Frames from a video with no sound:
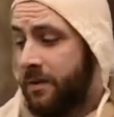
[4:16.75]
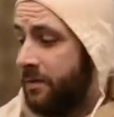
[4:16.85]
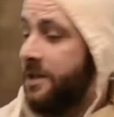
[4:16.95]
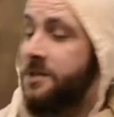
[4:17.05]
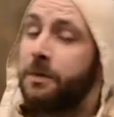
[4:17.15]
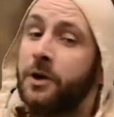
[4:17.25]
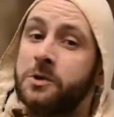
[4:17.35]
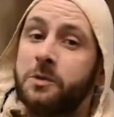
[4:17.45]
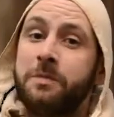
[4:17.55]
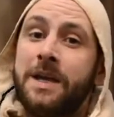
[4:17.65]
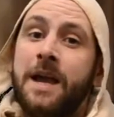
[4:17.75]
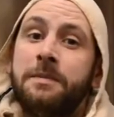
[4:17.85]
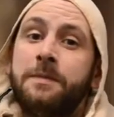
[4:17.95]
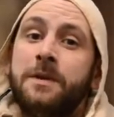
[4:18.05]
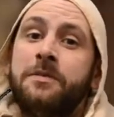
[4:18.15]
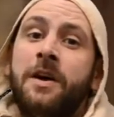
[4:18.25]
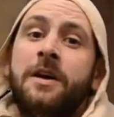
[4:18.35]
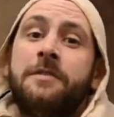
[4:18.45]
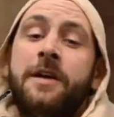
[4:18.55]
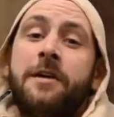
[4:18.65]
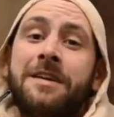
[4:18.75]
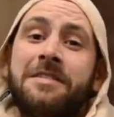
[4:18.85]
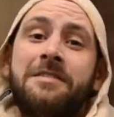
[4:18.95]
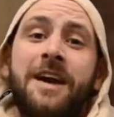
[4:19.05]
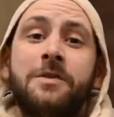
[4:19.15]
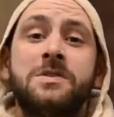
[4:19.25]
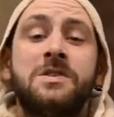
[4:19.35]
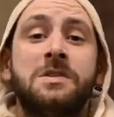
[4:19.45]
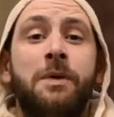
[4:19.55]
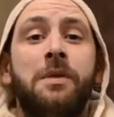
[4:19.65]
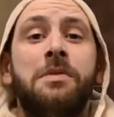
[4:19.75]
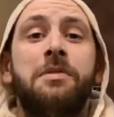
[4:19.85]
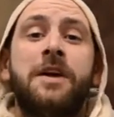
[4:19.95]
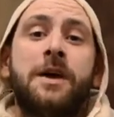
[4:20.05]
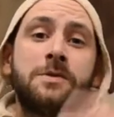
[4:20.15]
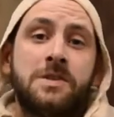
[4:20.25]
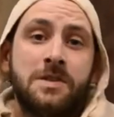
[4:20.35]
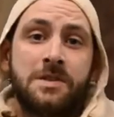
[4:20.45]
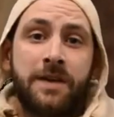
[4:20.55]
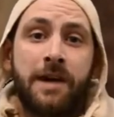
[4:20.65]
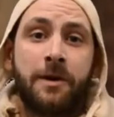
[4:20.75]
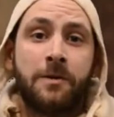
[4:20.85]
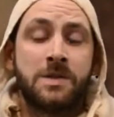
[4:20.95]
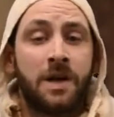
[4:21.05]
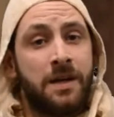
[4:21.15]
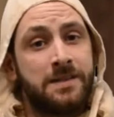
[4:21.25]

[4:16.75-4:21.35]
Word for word: These bows would be capable of firing thousands upon thousands of arrows